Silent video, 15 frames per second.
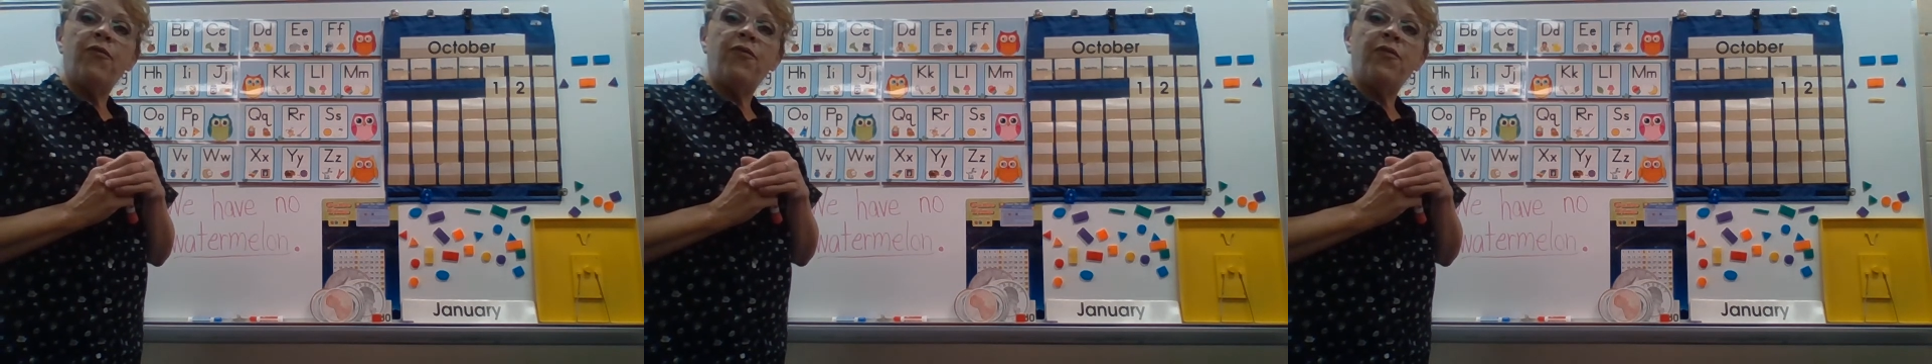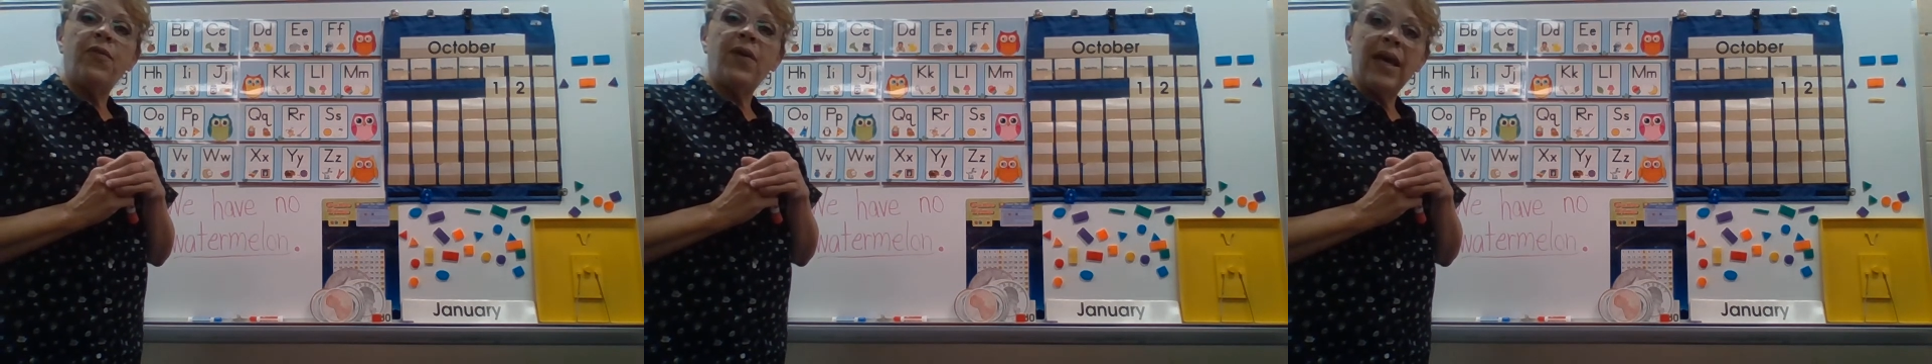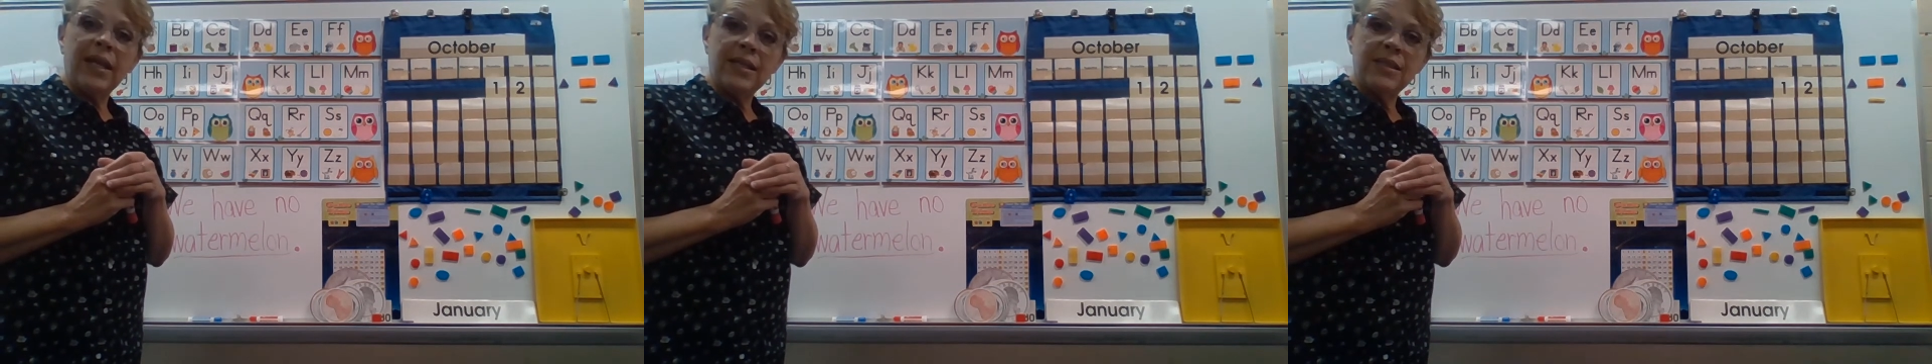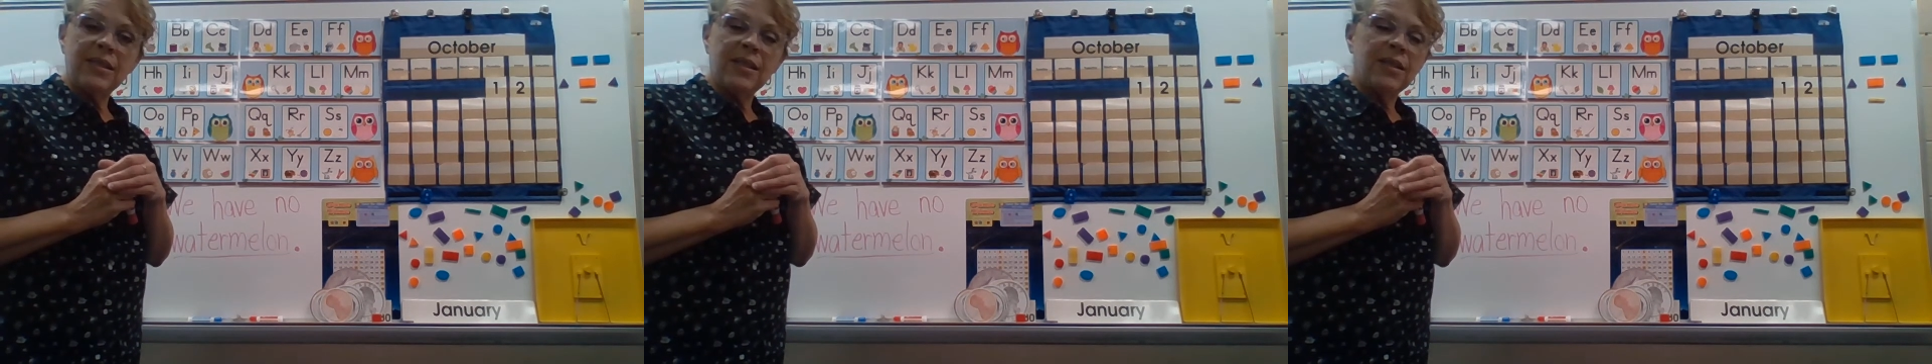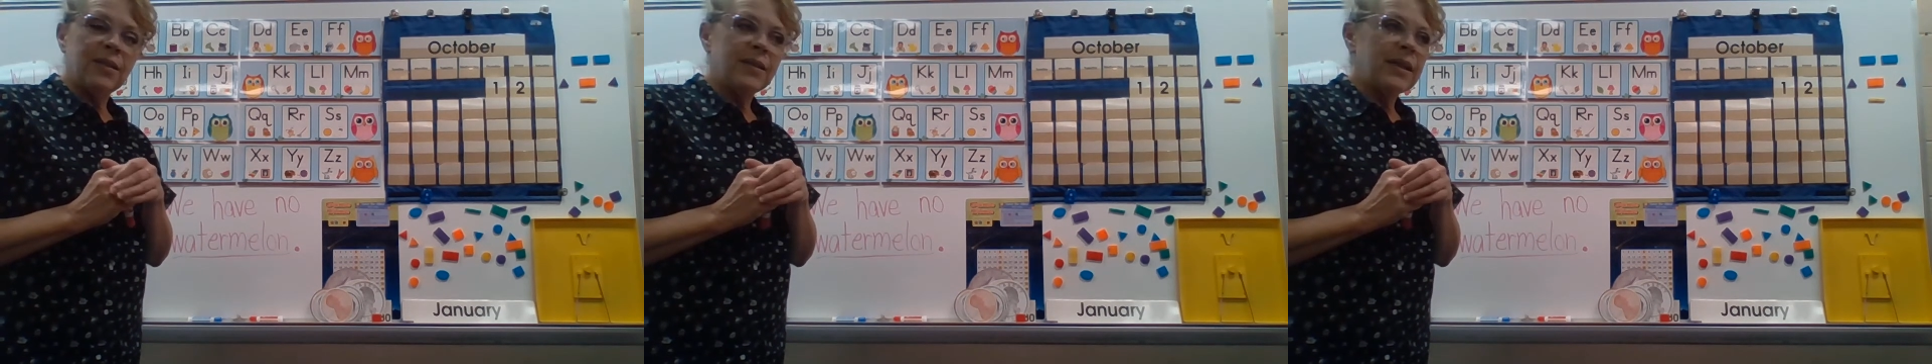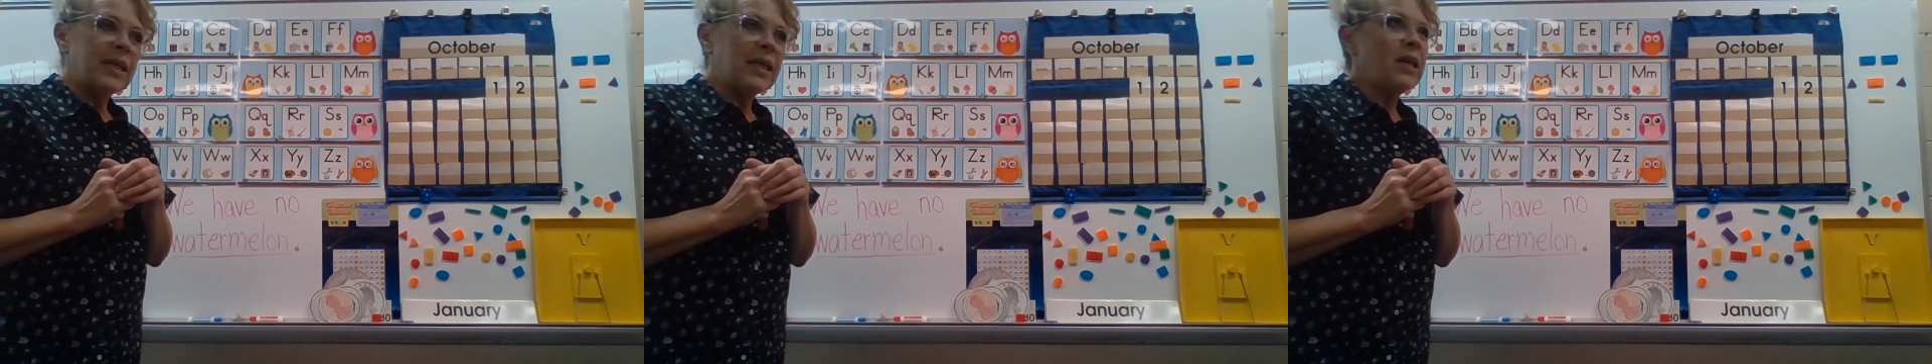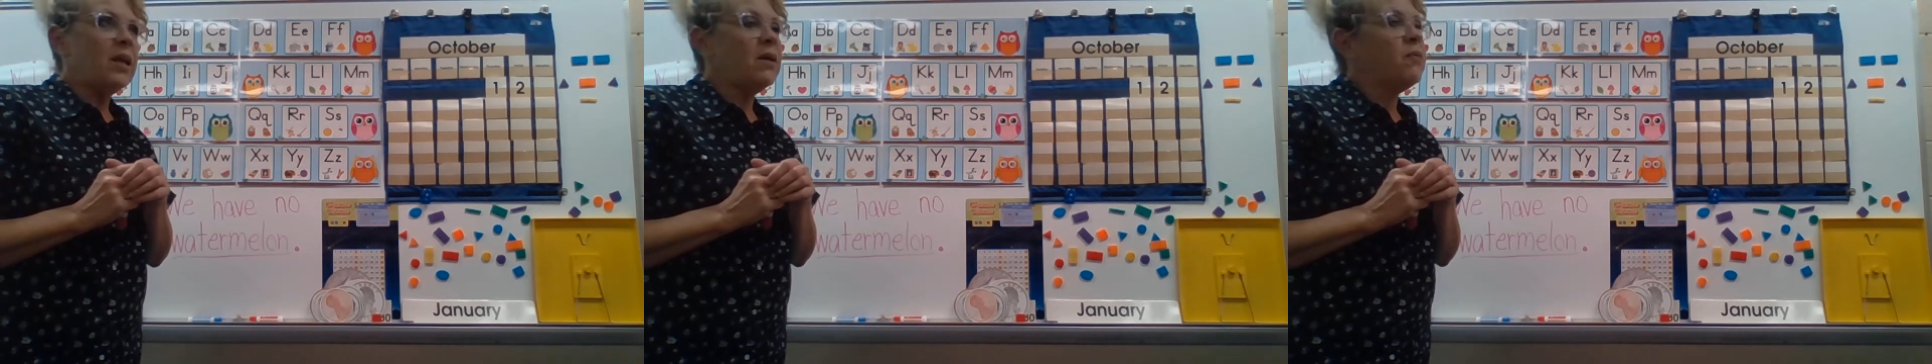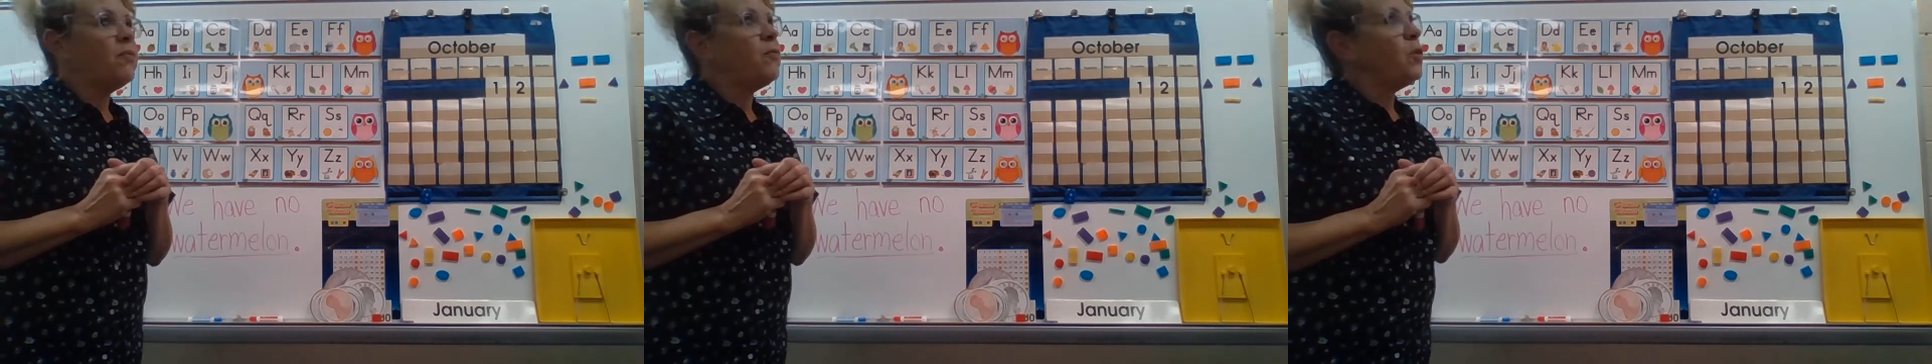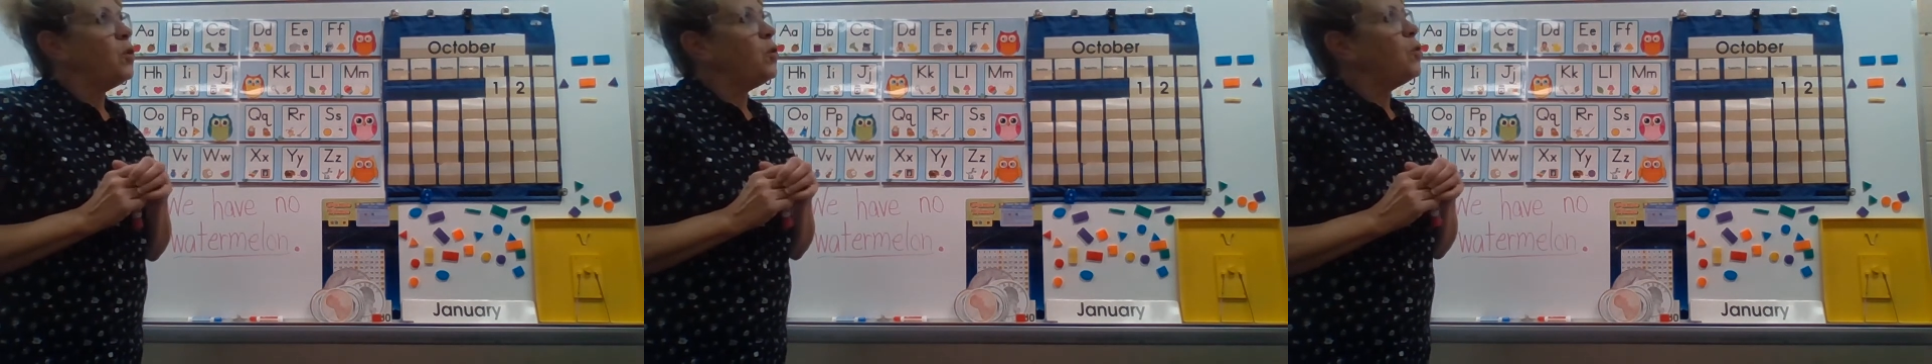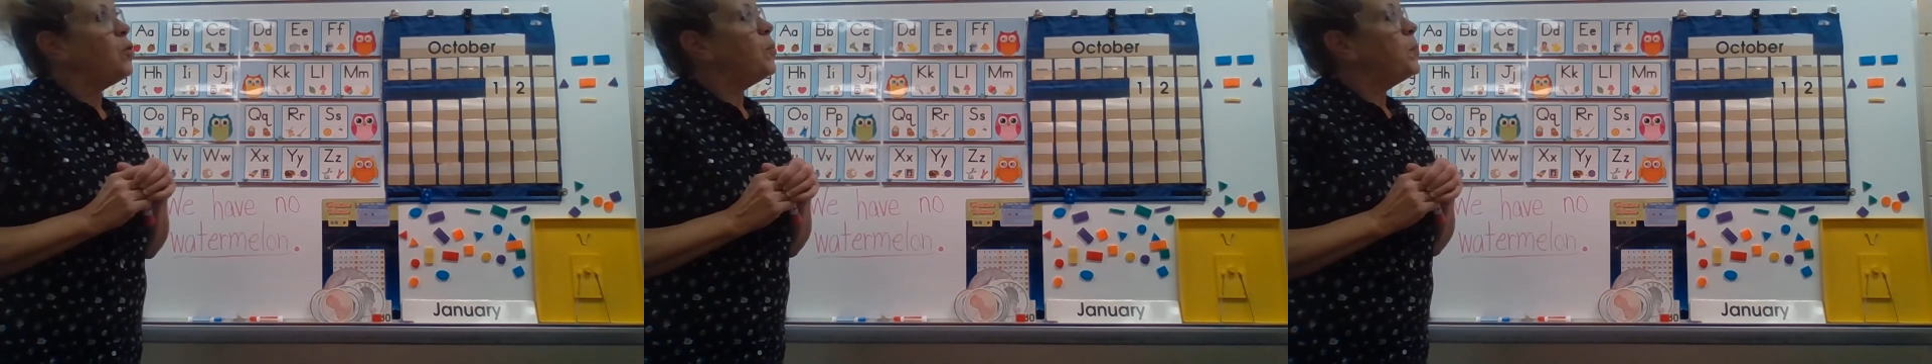Fit. If
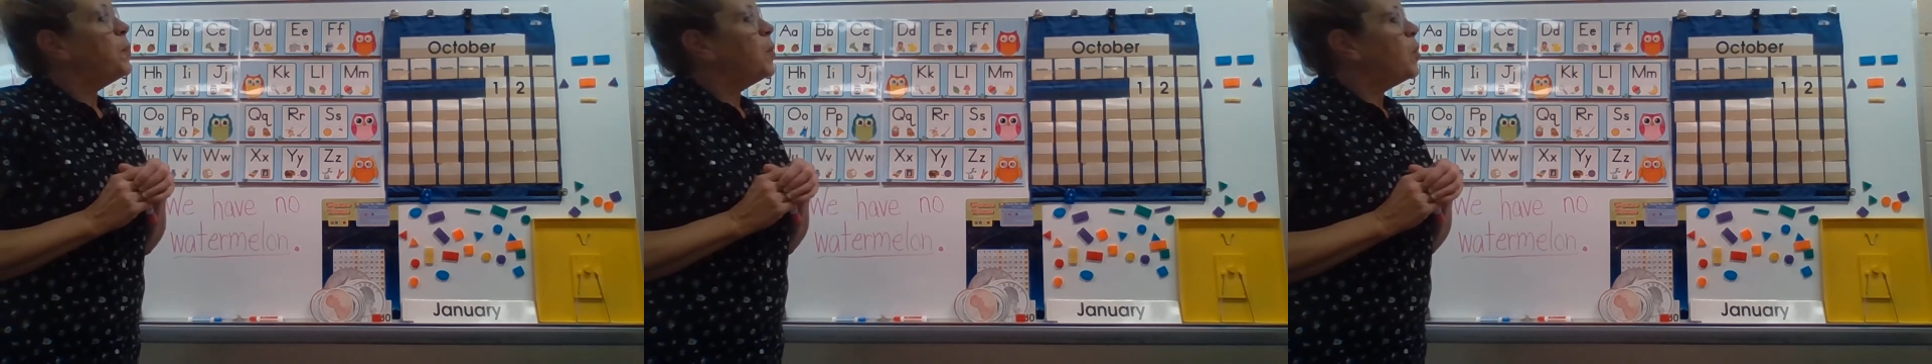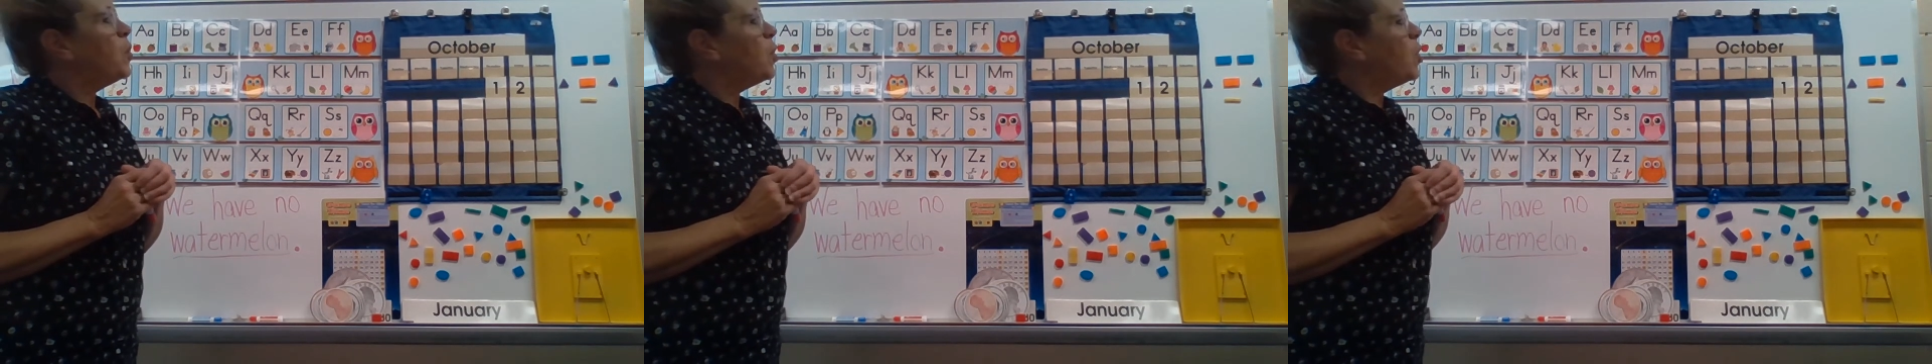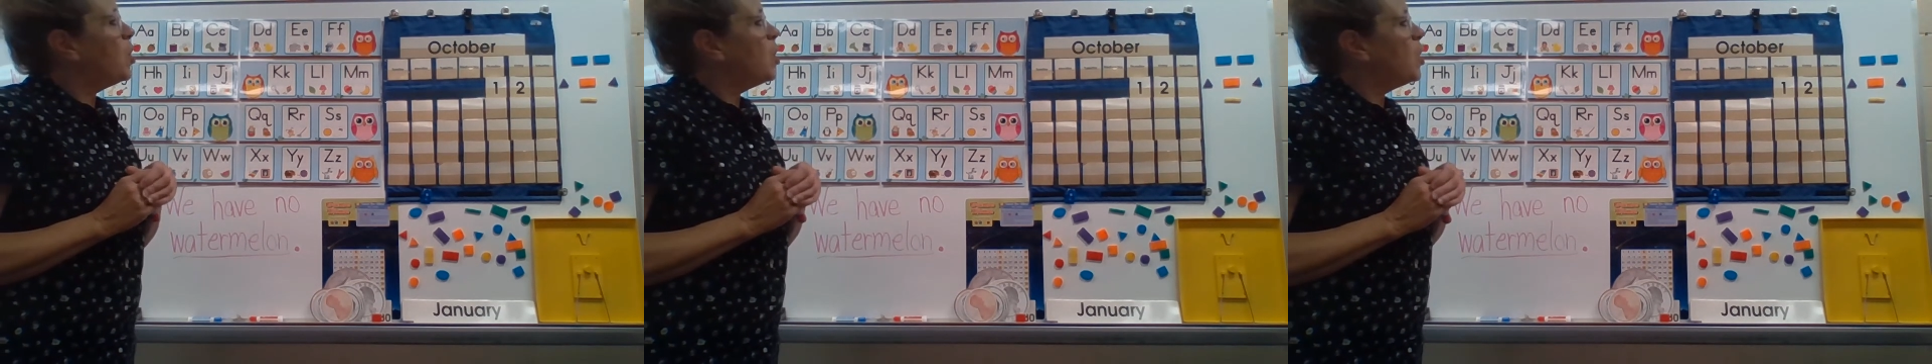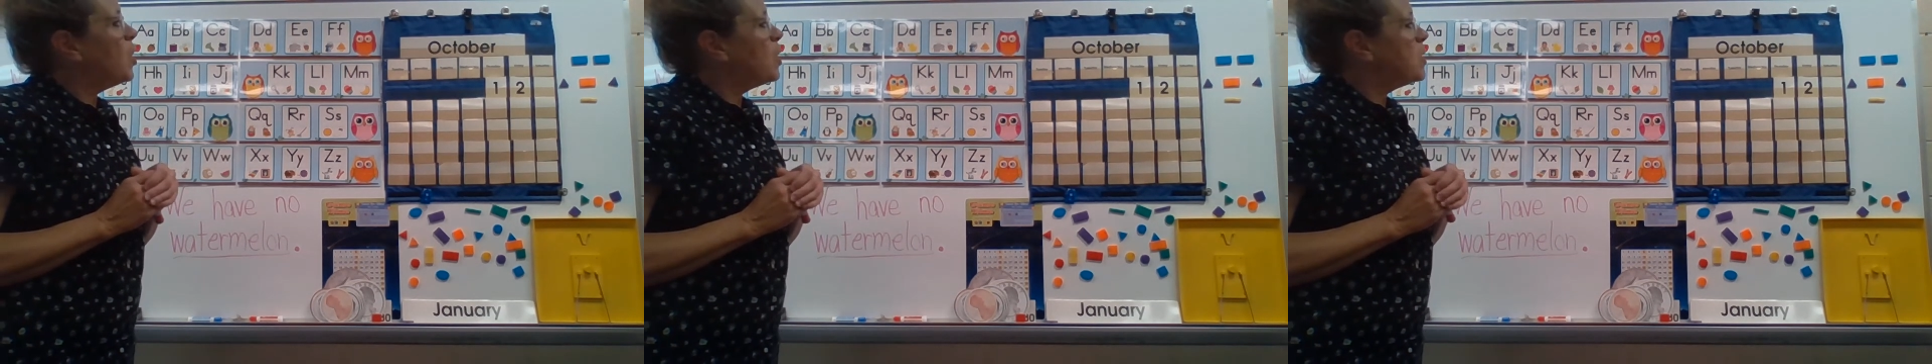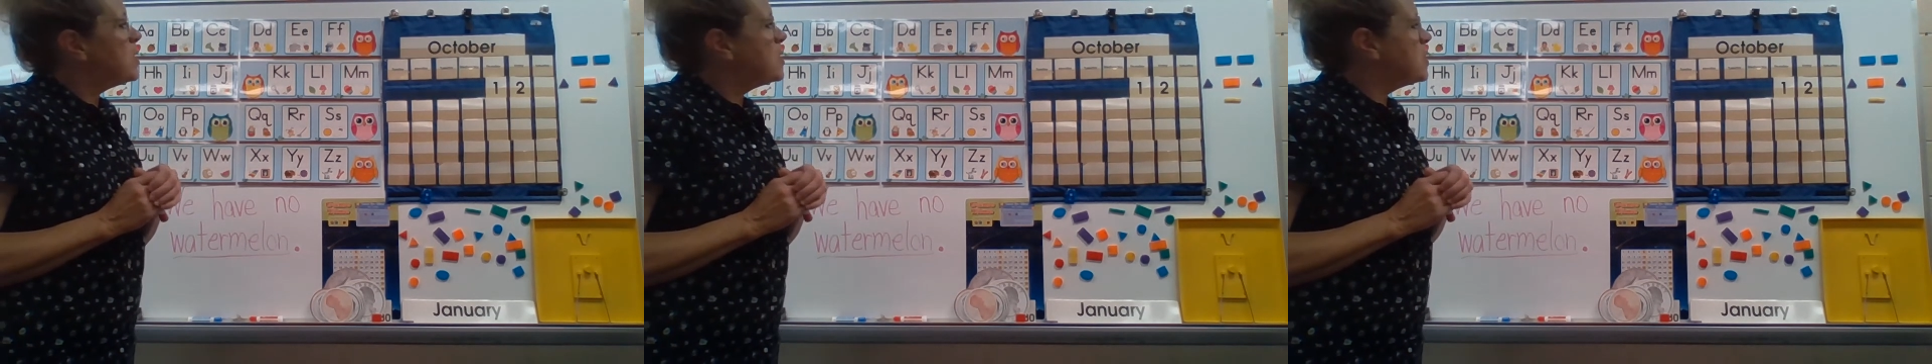you put